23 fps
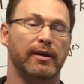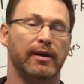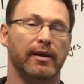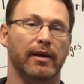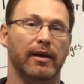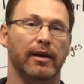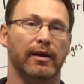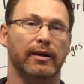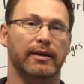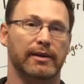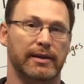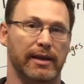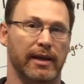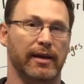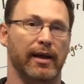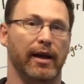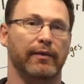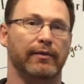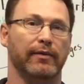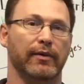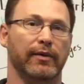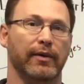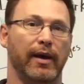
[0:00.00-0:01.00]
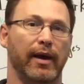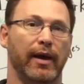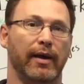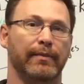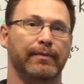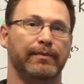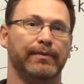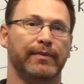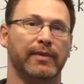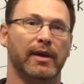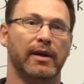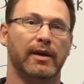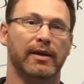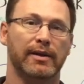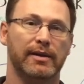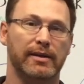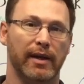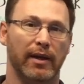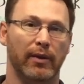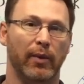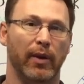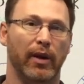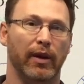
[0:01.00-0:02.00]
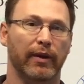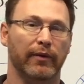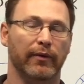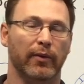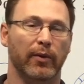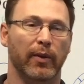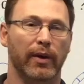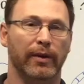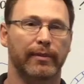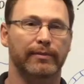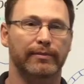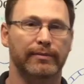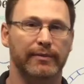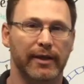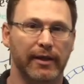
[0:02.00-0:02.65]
the day after that. Stay well, everyone.